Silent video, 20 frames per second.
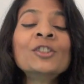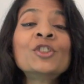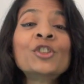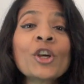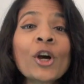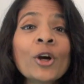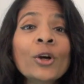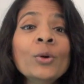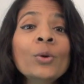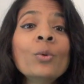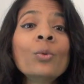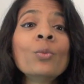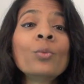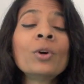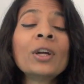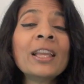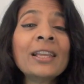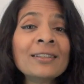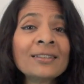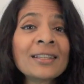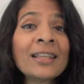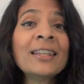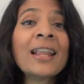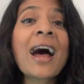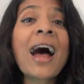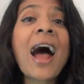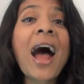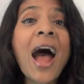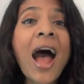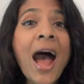Joe is
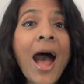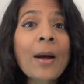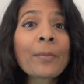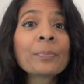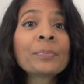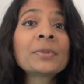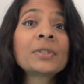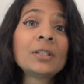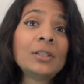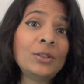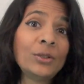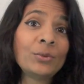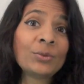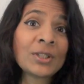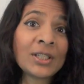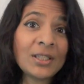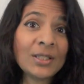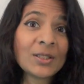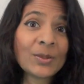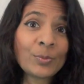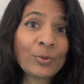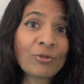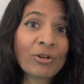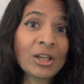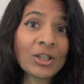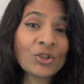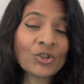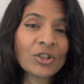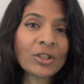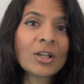an absolute
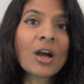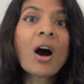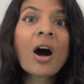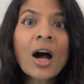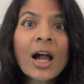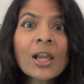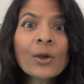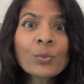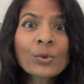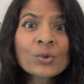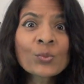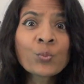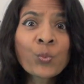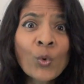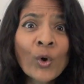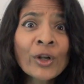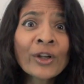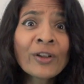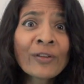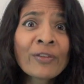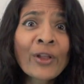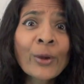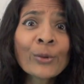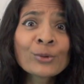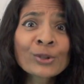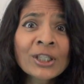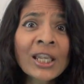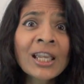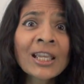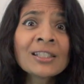inspiration. I was one of
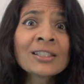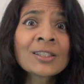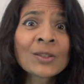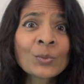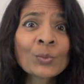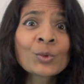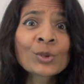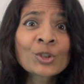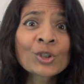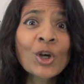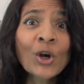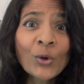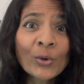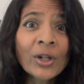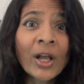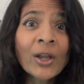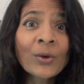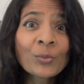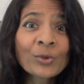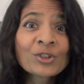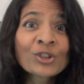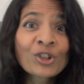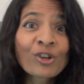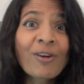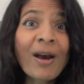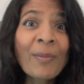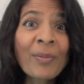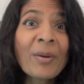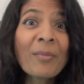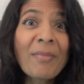those kids that was told I was
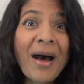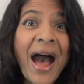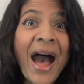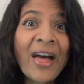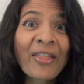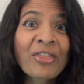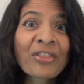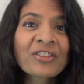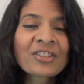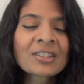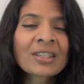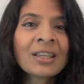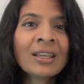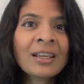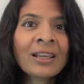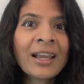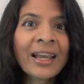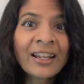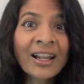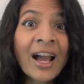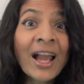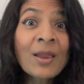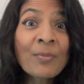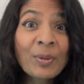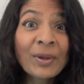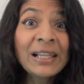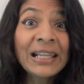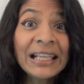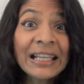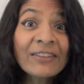crap at maths, and I
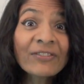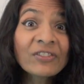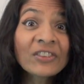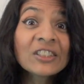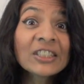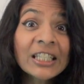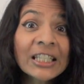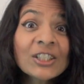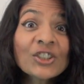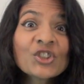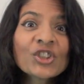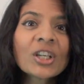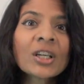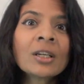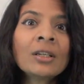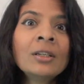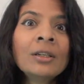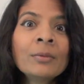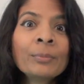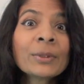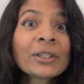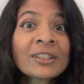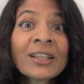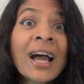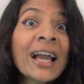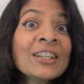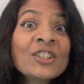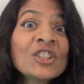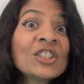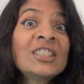believed the teacher because
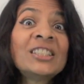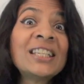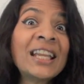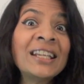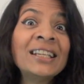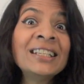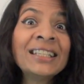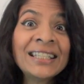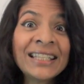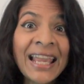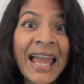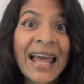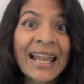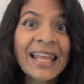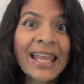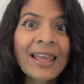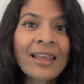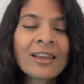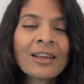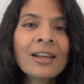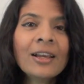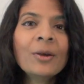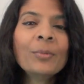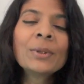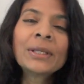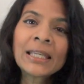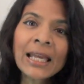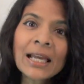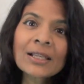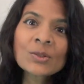I just didn't get it.
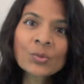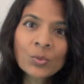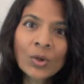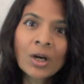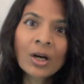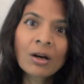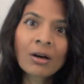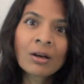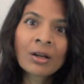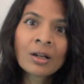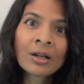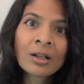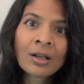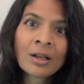But guess what?